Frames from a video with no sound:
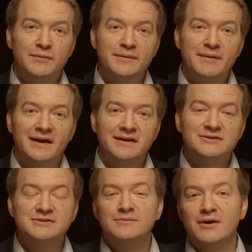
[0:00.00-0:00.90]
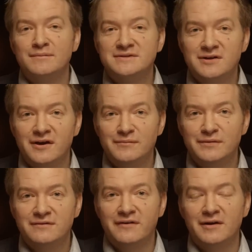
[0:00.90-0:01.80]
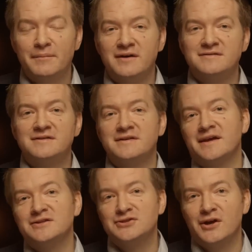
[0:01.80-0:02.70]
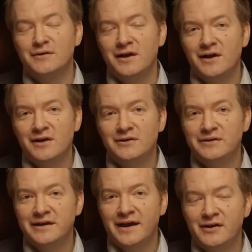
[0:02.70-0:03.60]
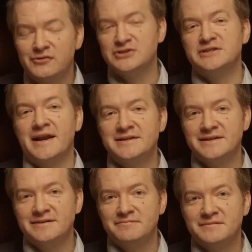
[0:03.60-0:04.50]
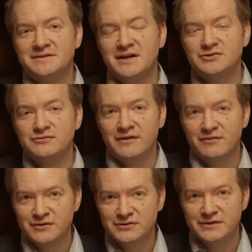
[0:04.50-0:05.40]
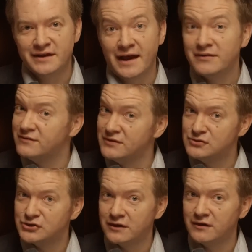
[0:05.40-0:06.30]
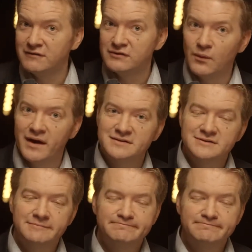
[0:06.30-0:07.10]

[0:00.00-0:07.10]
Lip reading: be back in just a moment's time with the final part of today's show, looking at Christianity, the sexual revolution, and the future of the West.